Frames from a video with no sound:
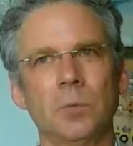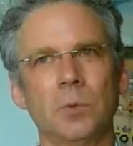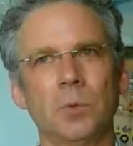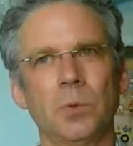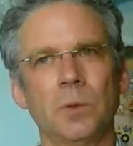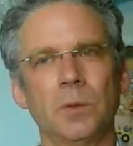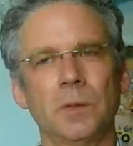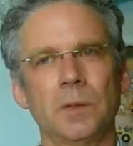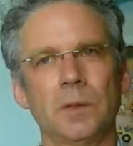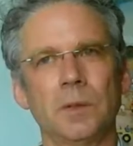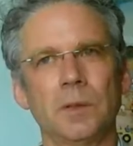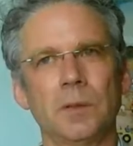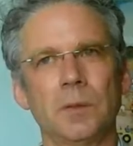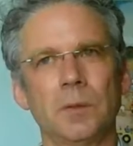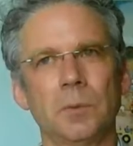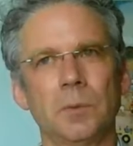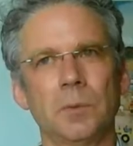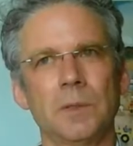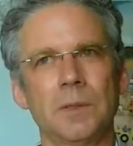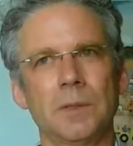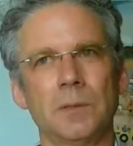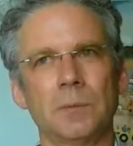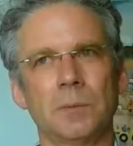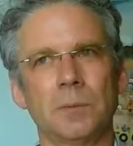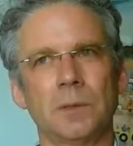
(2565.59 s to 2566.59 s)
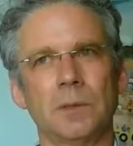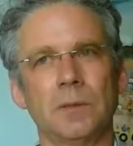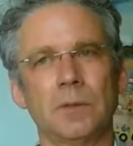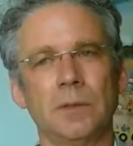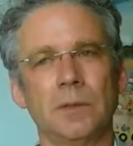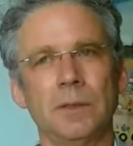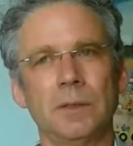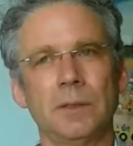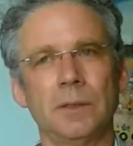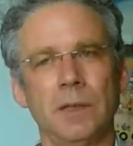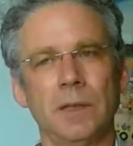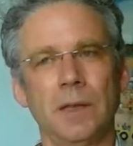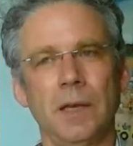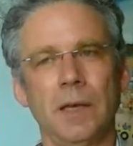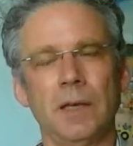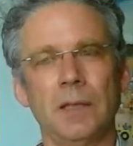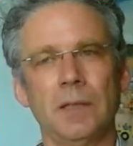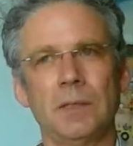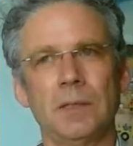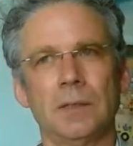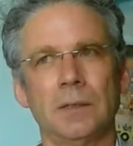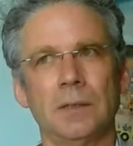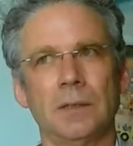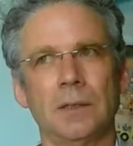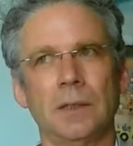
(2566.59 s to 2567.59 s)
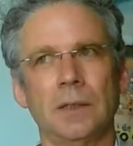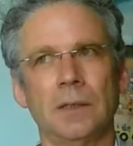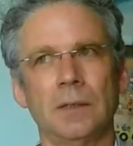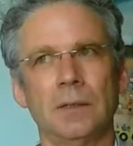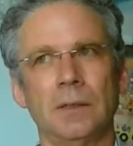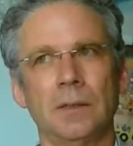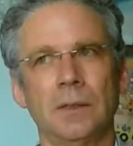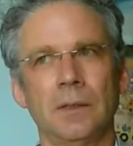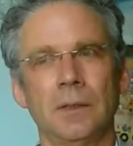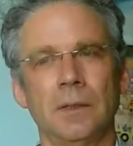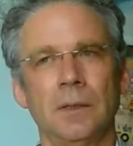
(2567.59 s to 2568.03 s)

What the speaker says: important principle of education, and